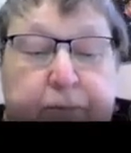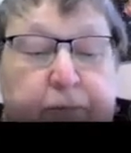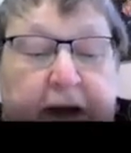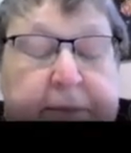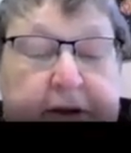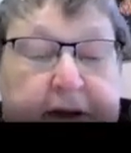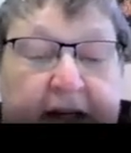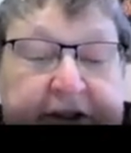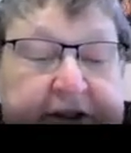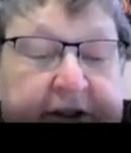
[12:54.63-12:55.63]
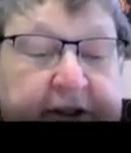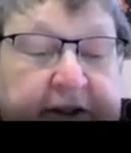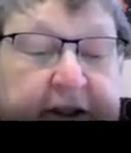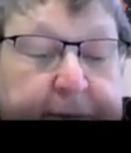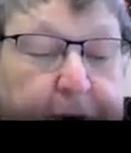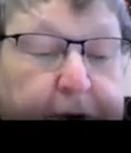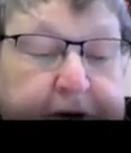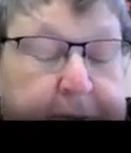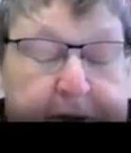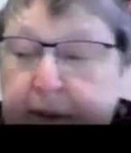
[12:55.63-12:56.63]
I mean, I think that
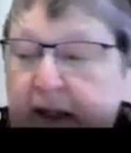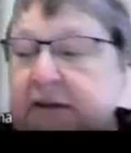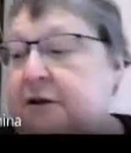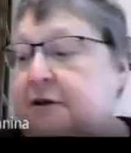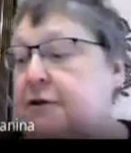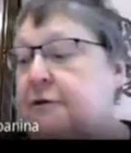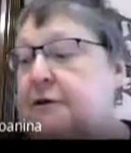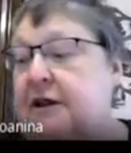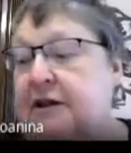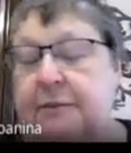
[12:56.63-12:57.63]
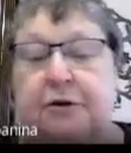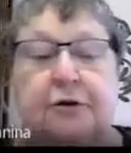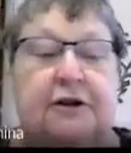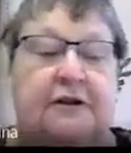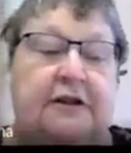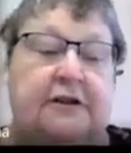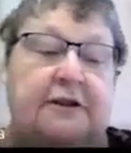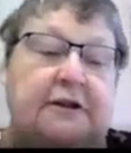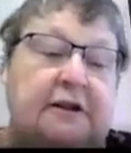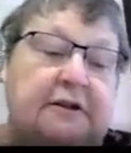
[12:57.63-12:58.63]
possibly Banach knew it, I am not entirely
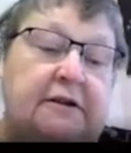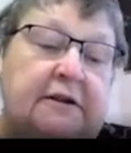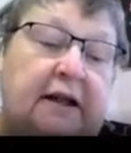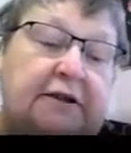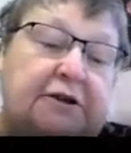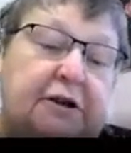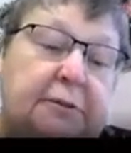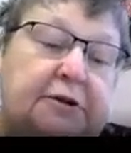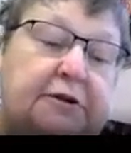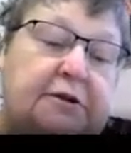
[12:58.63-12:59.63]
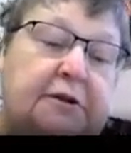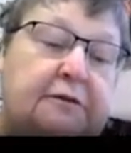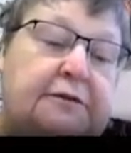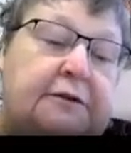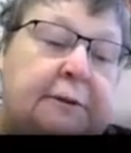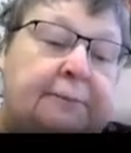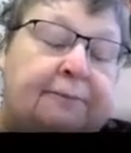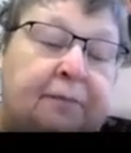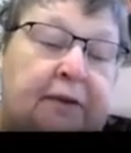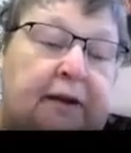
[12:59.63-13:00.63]
certain. The isometries of
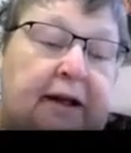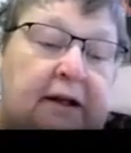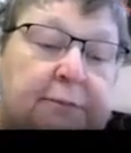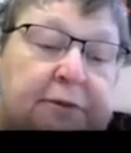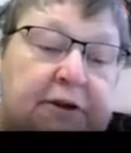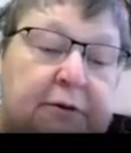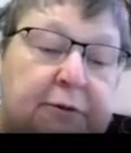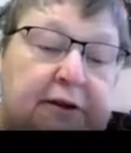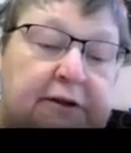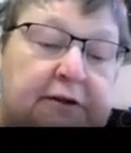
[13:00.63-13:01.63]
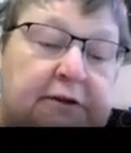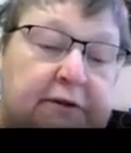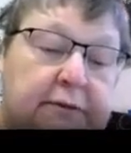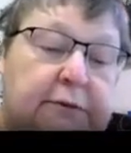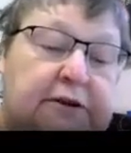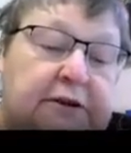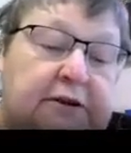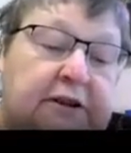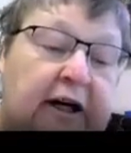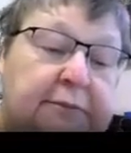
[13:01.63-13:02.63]
LP were
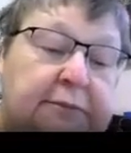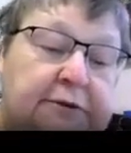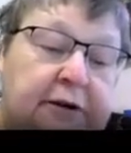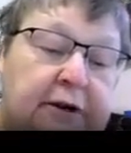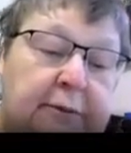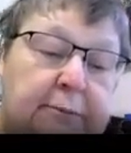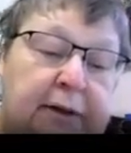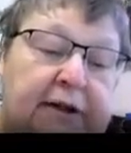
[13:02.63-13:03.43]
described by